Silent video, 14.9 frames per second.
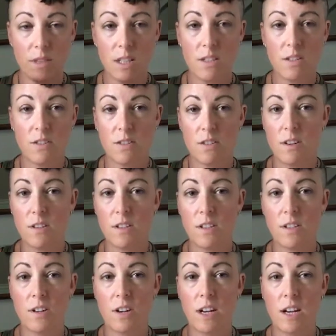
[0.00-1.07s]
So as long as
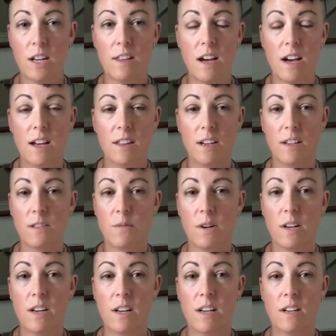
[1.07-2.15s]
they're getting that and that's
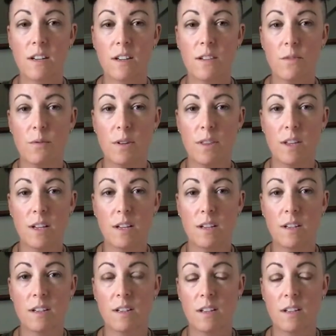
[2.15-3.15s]
working within